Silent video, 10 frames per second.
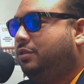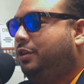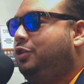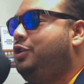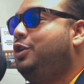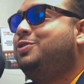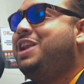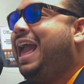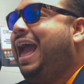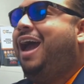You don't
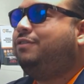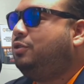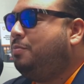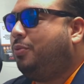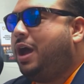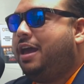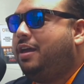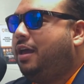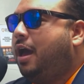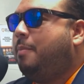have to
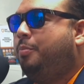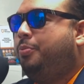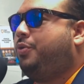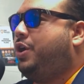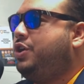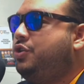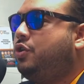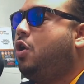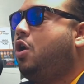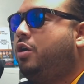buy a brand new
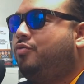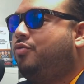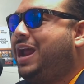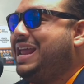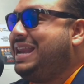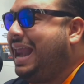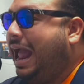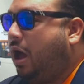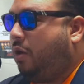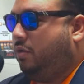car right
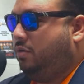now.